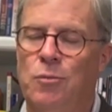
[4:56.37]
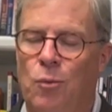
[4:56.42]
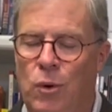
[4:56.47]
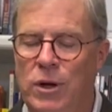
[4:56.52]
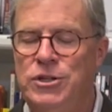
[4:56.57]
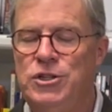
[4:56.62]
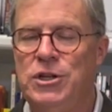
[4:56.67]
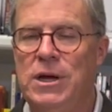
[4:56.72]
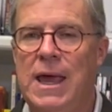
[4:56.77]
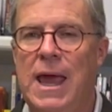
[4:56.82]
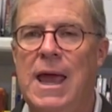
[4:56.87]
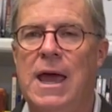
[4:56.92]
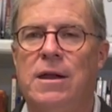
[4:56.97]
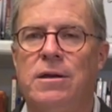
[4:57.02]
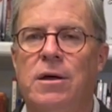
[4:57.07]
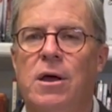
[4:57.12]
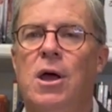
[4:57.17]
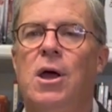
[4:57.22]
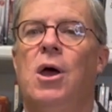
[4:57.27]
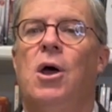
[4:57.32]
Once again,
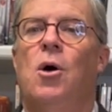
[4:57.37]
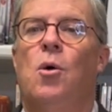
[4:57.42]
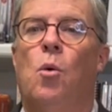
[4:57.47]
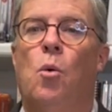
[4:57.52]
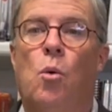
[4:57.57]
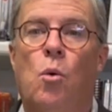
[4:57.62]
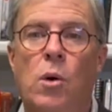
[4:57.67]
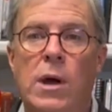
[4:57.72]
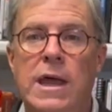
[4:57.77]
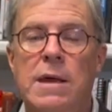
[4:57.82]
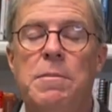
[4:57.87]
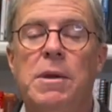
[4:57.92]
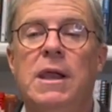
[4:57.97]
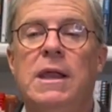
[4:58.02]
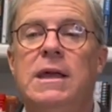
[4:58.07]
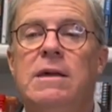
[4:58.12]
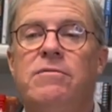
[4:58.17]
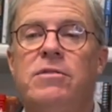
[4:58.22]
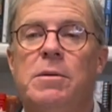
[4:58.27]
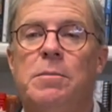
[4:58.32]
We
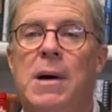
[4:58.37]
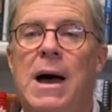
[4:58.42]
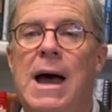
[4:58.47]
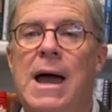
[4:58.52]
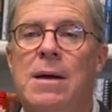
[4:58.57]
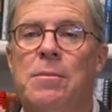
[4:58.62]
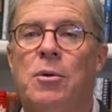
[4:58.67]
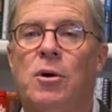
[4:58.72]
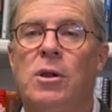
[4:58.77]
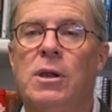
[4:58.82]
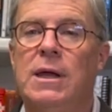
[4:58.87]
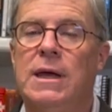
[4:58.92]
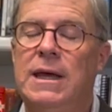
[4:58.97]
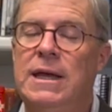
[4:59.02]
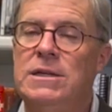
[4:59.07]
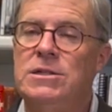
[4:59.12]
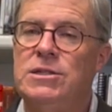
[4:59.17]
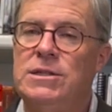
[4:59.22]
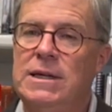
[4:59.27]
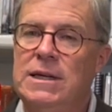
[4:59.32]
believe the Bible
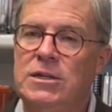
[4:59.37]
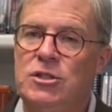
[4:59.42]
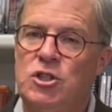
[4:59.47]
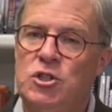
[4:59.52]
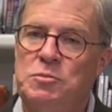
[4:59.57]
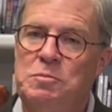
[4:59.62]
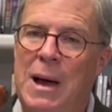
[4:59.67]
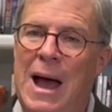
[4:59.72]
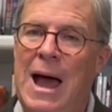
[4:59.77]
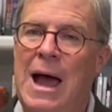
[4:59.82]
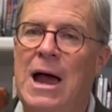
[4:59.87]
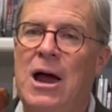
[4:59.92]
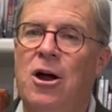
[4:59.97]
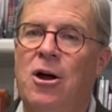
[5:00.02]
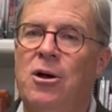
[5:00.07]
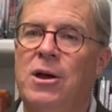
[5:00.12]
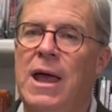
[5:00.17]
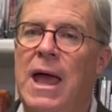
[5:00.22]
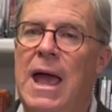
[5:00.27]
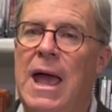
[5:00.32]
is the
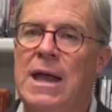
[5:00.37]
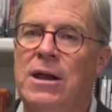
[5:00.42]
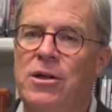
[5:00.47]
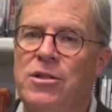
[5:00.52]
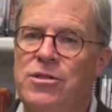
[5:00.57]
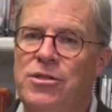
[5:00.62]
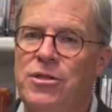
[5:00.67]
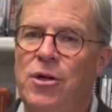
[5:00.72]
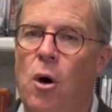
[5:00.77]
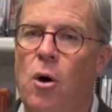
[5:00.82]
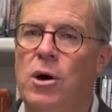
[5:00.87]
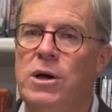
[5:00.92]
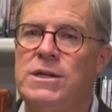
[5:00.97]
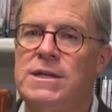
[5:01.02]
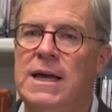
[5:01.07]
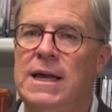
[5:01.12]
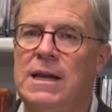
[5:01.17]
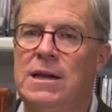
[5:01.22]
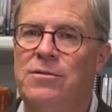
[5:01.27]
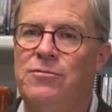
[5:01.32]
inspired and
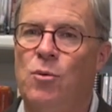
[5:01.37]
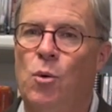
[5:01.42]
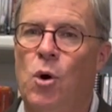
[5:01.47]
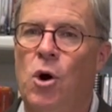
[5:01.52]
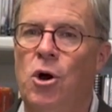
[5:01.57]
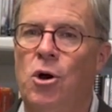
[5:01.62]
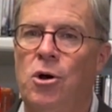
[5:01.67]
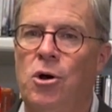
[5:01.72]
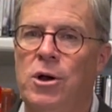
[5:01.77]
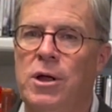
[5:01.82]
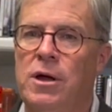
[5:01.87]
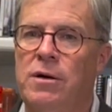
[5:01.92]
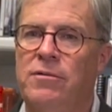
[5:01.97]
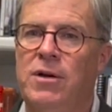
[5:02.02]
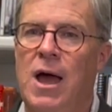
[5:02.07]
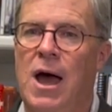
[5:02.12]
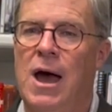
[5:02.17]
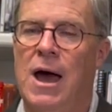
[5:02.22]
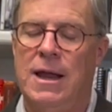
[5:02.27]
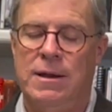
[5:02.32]
authoritative Word of
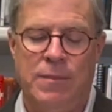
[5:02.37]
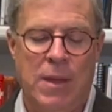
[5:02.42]
God.